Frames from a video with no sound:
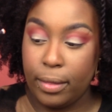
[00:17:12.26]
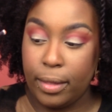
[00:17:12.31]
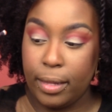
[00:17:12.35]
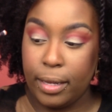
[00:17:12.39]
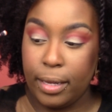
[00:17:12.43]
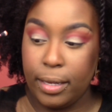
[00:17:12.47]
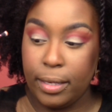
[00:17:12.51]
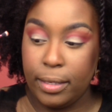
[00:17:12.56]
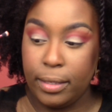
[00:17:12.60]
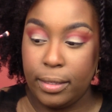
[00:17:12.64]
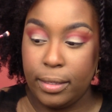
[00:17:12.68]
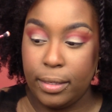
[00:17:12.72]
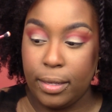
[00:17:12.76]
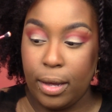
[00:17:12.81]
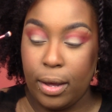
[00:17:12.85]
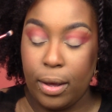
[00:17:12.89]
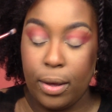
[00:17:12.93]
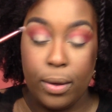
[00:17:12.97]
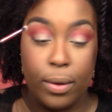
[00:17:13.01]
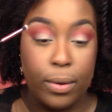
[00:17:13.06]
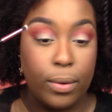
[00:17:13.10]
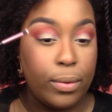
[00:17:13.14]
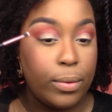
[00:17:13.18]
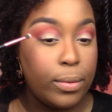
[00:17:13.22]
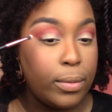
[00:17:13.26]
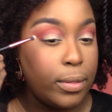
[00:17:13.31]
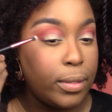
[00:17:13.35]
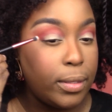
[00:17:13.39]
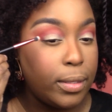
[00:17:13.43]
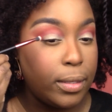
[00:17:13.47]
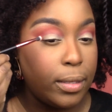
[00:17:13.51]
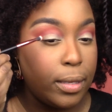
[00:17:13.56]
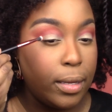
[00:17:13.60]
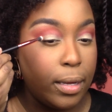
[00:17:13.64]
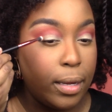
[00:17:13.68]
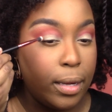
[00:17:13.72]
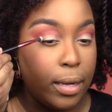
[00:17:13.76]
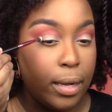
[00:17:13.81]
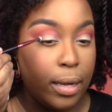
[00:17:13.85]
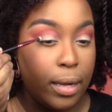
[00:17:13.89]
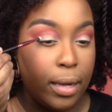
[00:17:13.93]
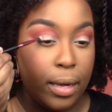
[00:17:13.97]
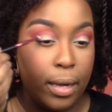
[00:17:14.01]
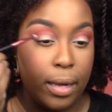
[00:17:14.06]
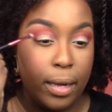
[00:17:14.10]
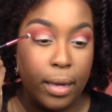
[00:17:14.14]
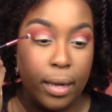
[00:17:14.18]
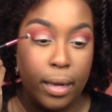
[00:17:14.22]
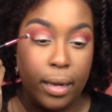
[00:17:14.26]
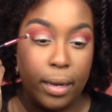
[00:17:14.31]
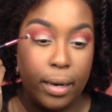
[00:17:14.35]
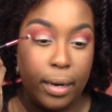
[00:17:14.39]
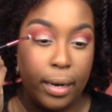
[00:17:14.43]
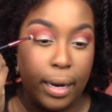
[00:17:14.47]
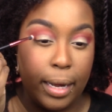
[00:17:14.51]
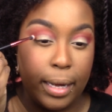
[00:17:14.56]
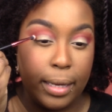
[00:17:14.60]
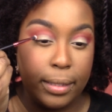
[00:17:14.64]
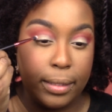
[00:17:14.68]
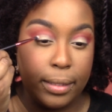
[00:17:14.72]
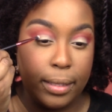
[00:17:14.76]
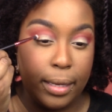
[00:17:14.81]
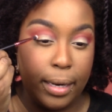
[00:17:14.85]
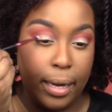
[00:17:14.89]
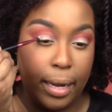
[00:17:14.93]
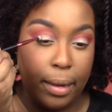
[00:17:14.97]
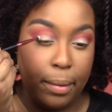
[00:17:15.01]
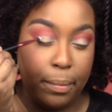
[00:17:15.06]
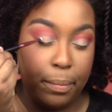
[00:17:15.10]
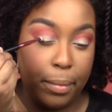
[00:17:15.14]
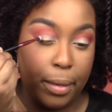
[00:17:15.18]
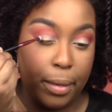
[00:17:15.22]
this goes next to that